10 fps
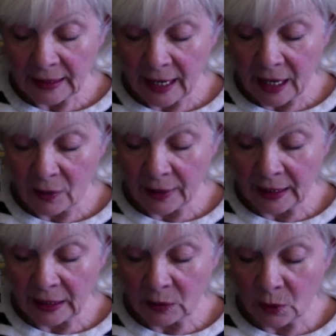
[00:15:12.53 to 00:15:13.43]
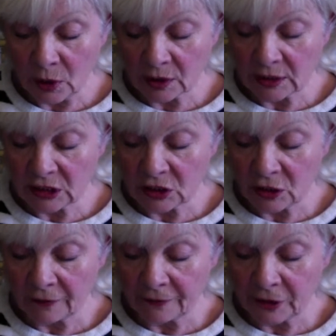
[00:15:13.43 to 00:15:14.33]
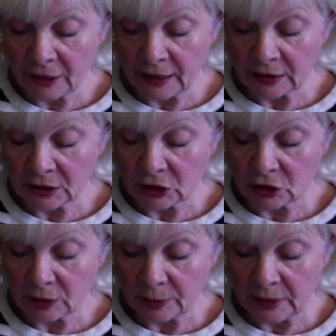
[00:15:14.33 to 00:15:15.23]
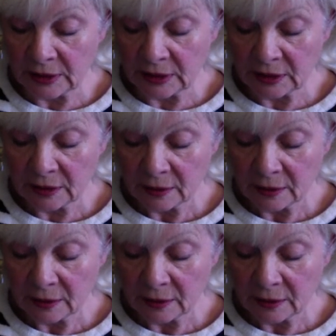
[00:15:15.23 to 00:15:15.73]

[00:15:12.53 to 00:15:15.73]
how healing works is not fully understood at present.